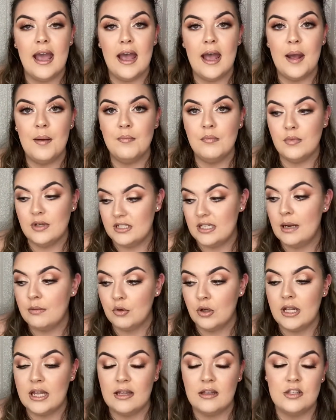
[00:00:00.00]
which I'm
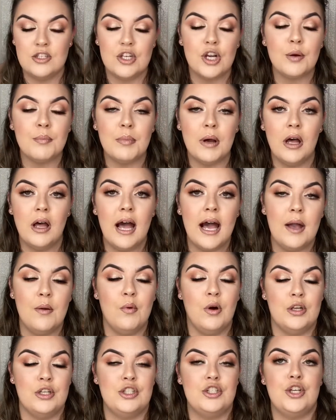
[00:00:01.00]
going to answer, but I
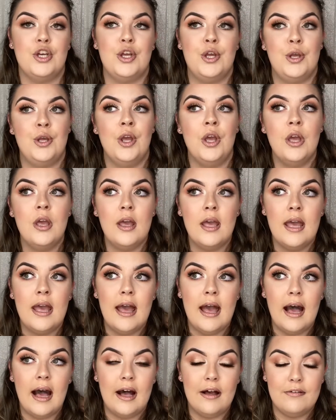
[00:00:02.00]
want to do
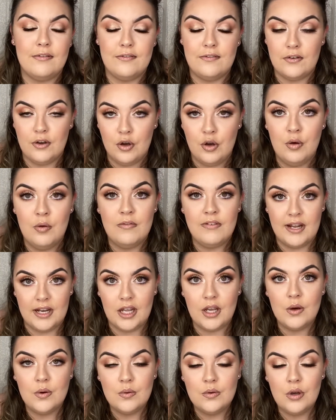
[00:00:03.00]
a full
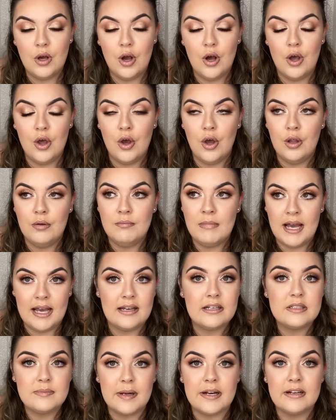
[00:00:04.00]
video on my
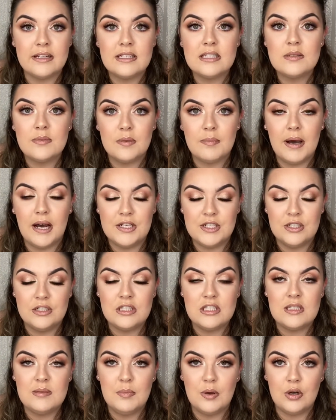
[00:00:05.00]
experience with
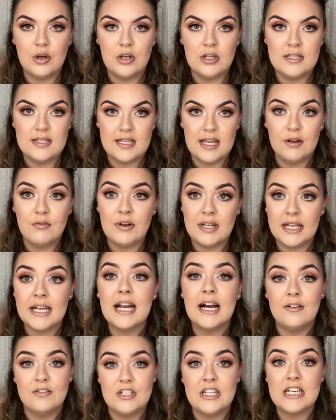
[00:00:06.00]
pageants, because they really
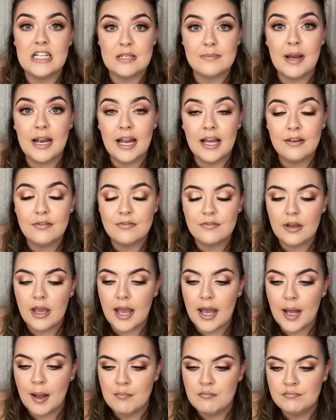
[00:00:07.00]
have changed my life.
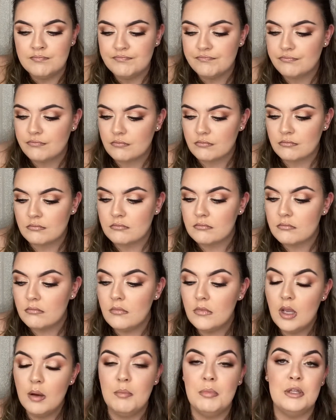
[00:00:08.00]

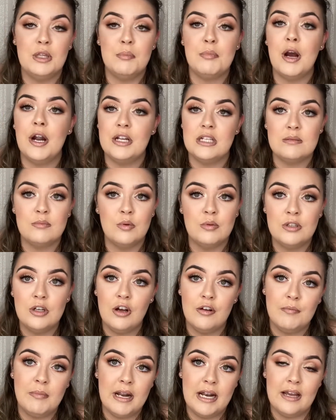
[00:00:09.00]
But the proudest moment
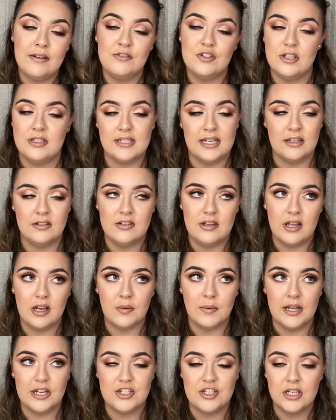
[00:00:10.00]
of my life, just to answer that
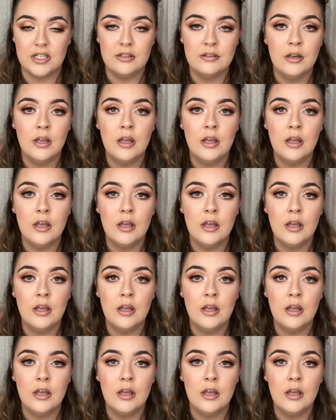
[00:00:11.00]
question,